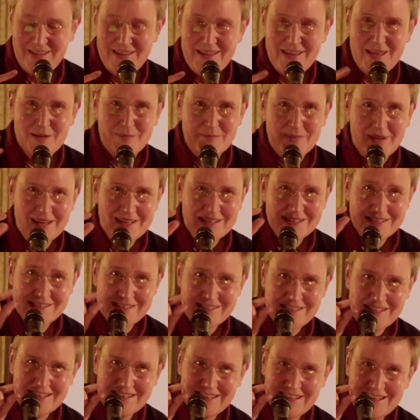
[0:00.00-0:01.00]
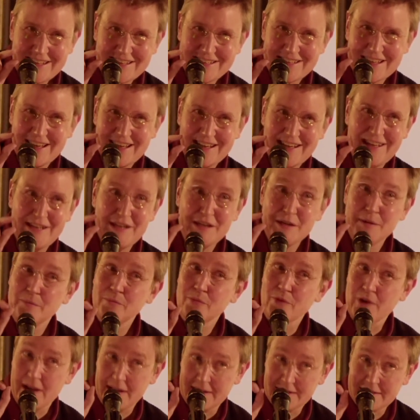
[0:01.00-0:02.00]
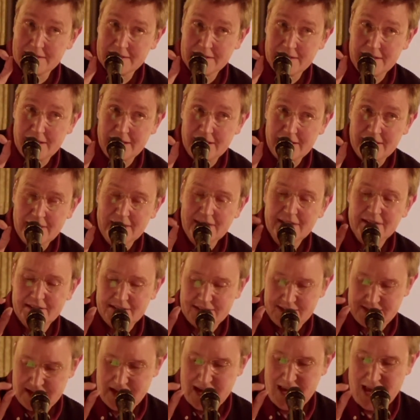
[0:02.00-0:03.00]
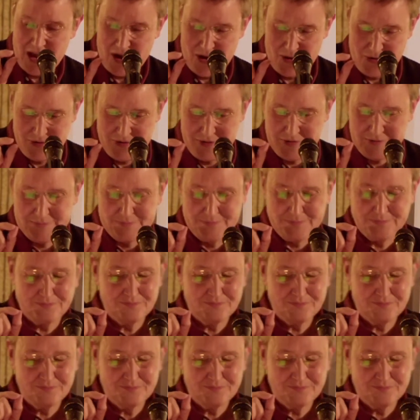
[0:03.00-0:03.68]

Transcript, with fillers: in my teeny tiny Nebraska town